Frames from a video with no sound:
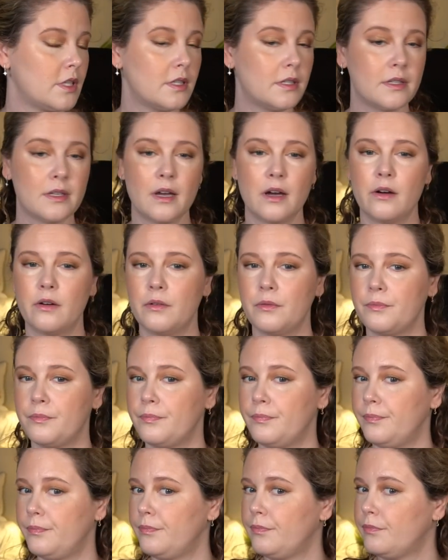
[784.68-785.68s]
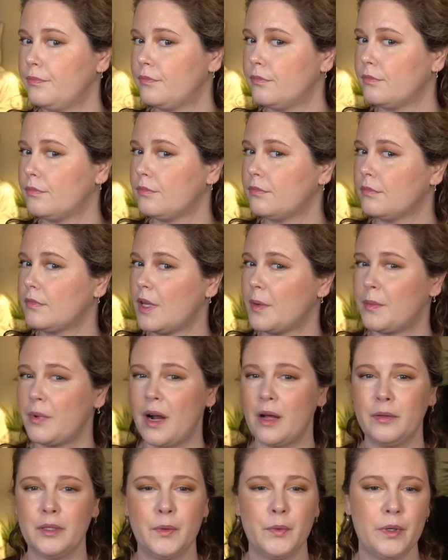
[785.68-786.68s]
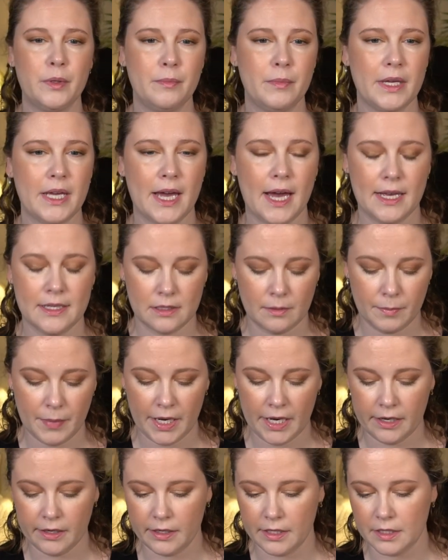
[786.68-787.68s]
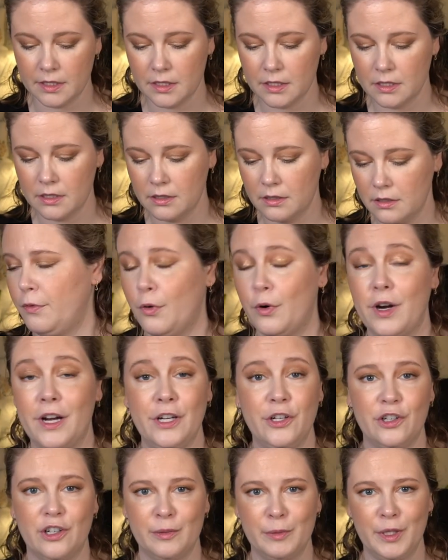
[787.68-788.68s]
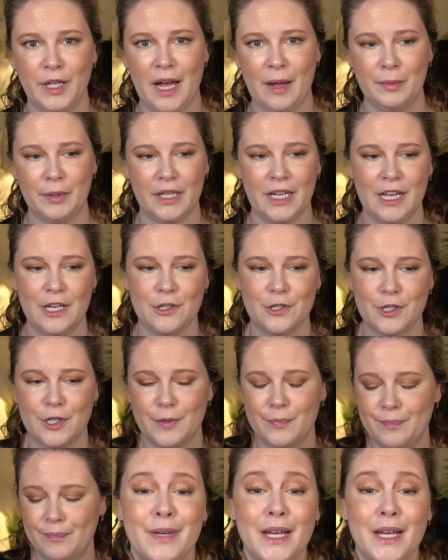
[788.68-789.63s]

So probably wouldn't be as apparent for a normal application.